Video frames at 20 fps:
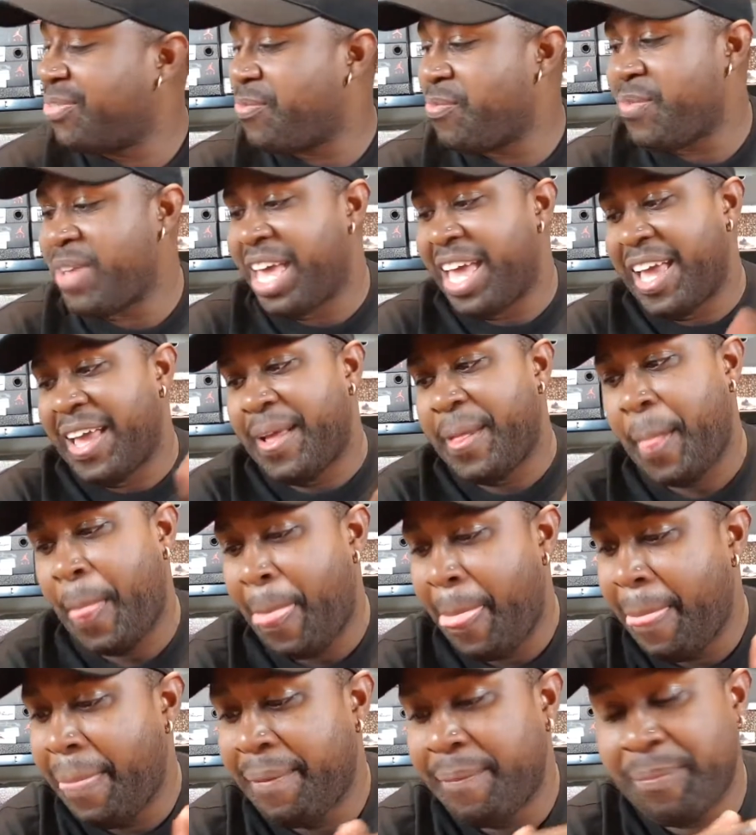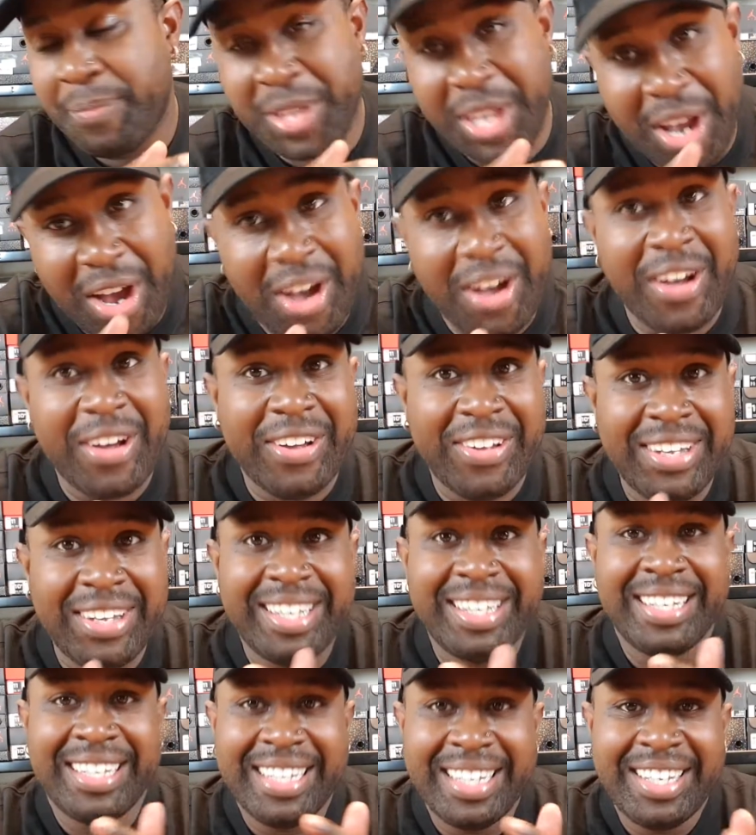Man, y'all
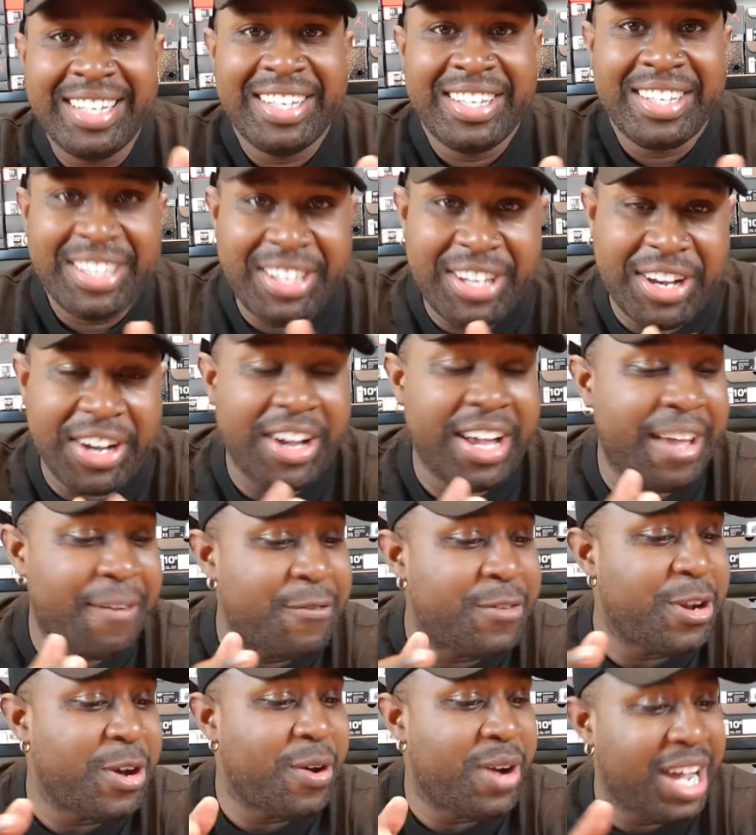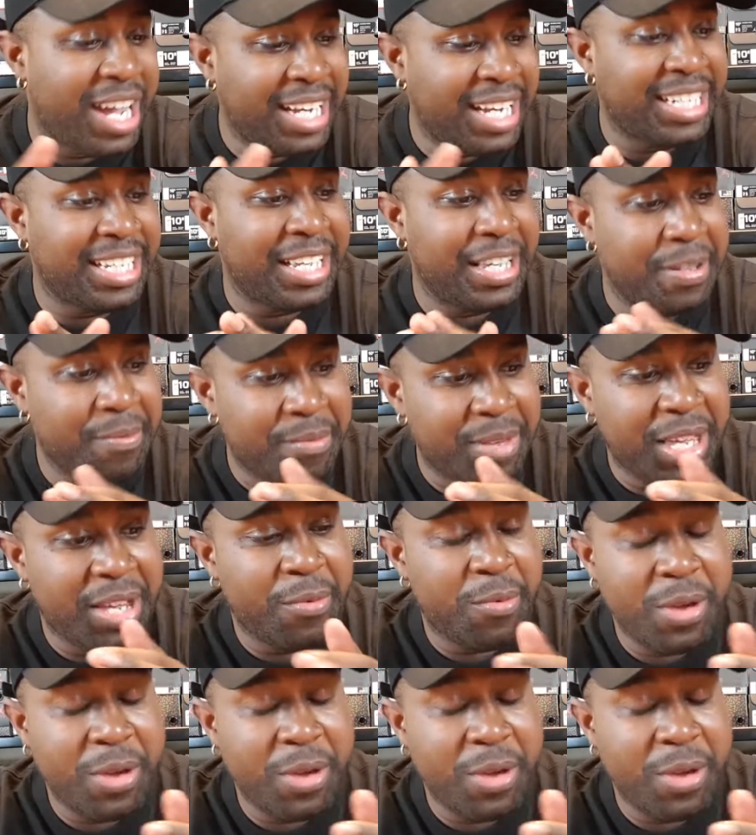have no idea, man.